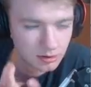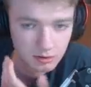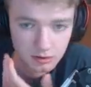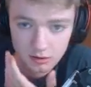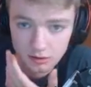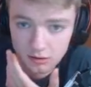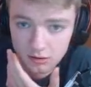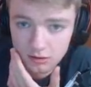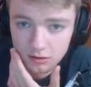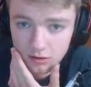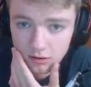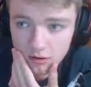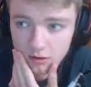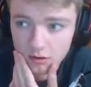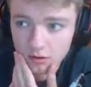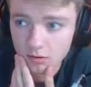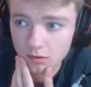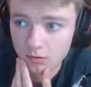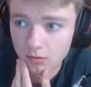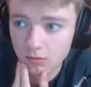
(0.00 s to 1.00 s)
I went
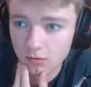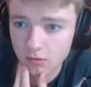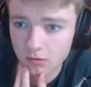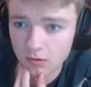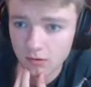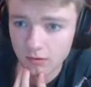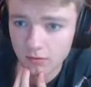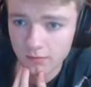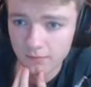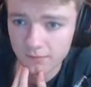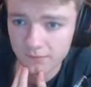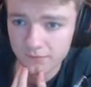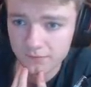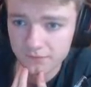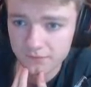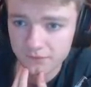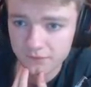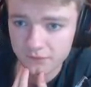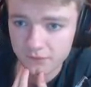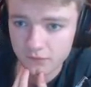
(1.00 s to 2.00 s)
to Specimen. Oh,
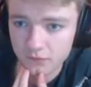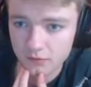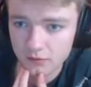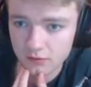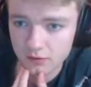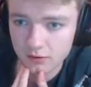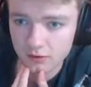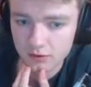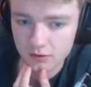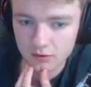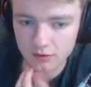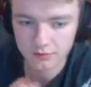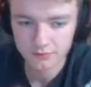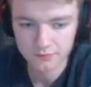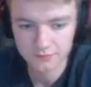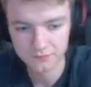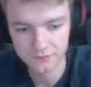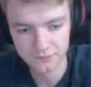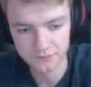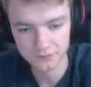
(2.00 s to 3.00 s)
yeah,
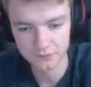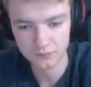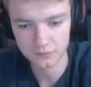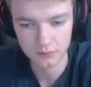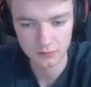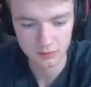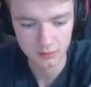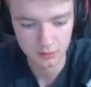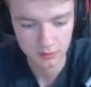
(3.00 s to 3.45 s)
the contamination.